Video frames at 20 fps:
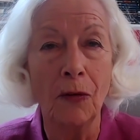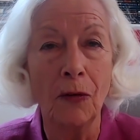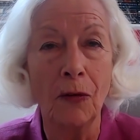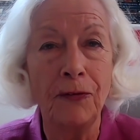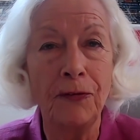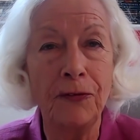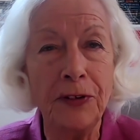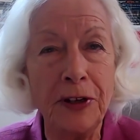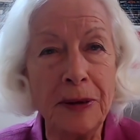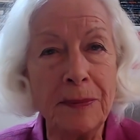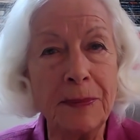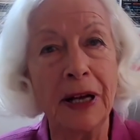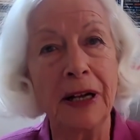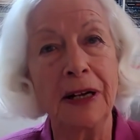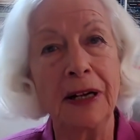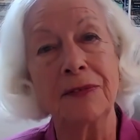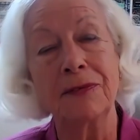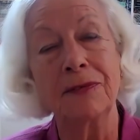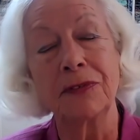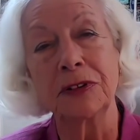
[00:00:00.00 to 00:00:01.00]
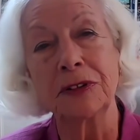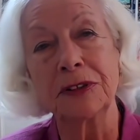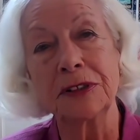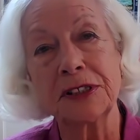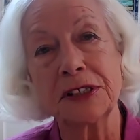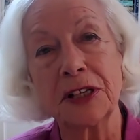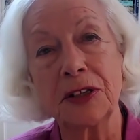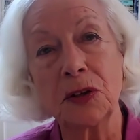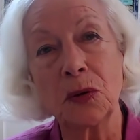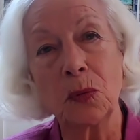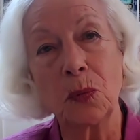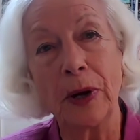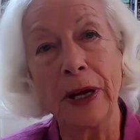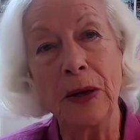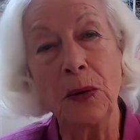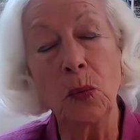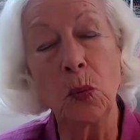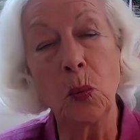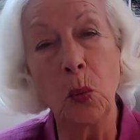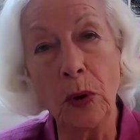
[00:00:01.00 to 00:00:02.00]
female influence and the way
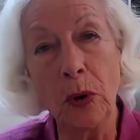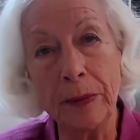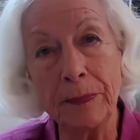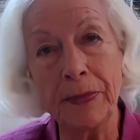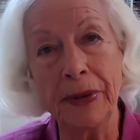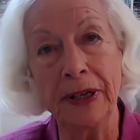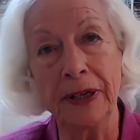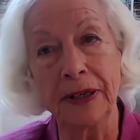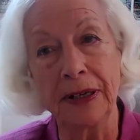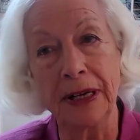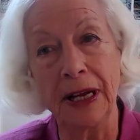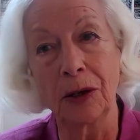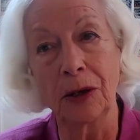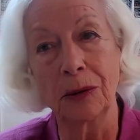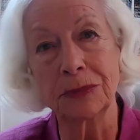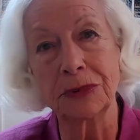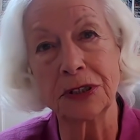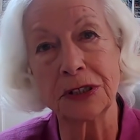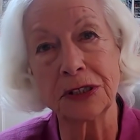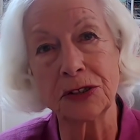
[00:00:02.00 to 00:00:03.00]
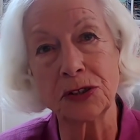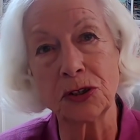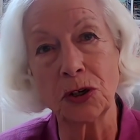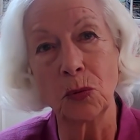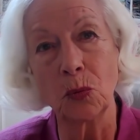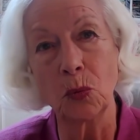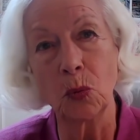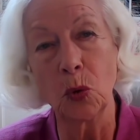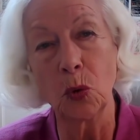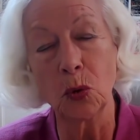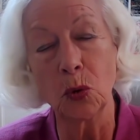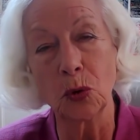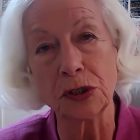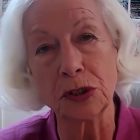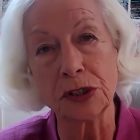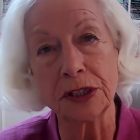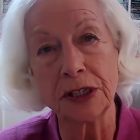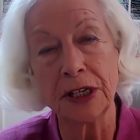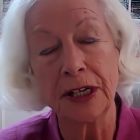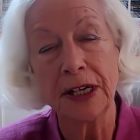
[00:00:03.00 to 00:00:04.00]
women help to stop
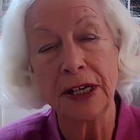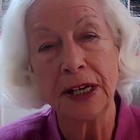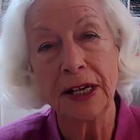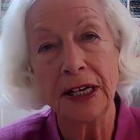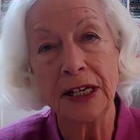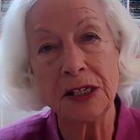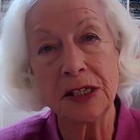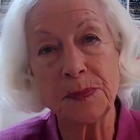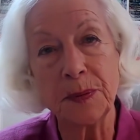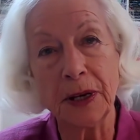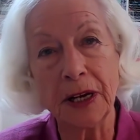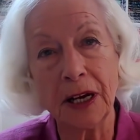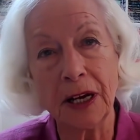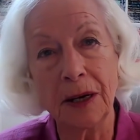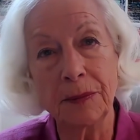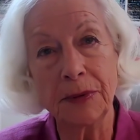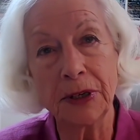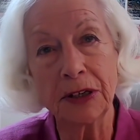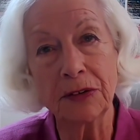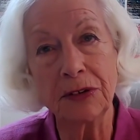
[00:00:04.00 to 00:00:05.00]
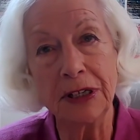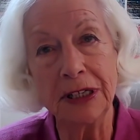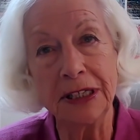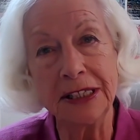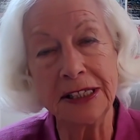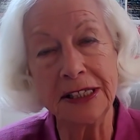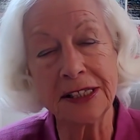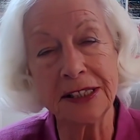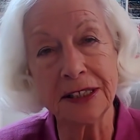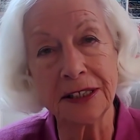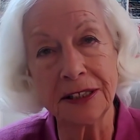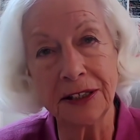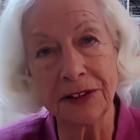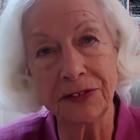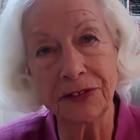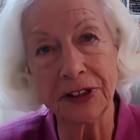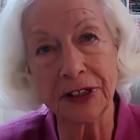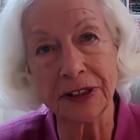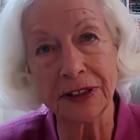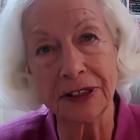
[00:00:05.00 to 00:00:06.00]
wars is becoming really
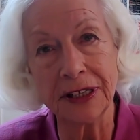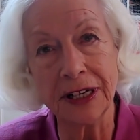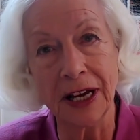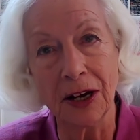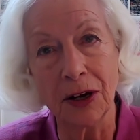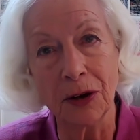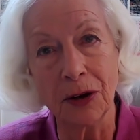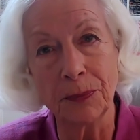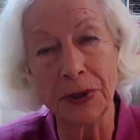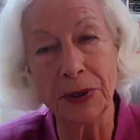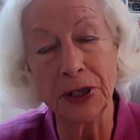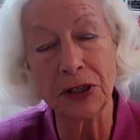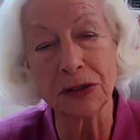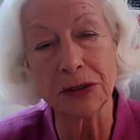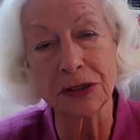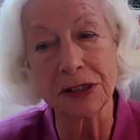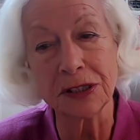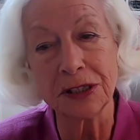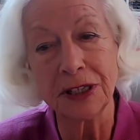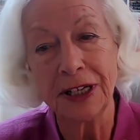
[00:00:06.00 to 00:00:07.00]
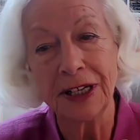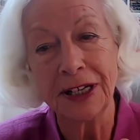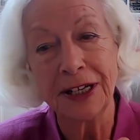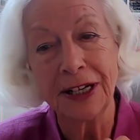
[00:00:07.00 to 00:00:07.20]
significant now, because